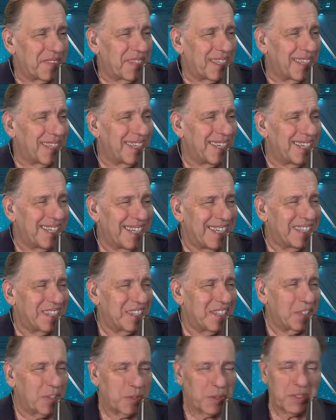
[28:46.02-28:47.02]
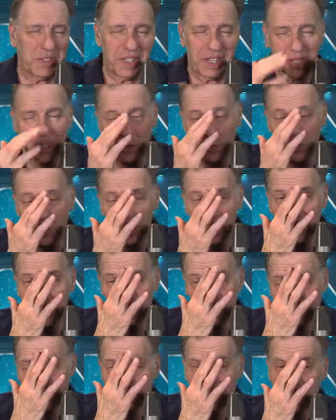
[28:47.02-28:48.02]
It's interesting. A
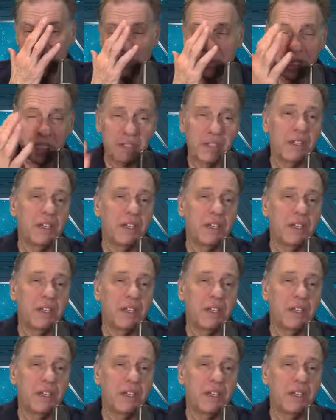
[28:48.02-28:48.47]
1-inch sensor makes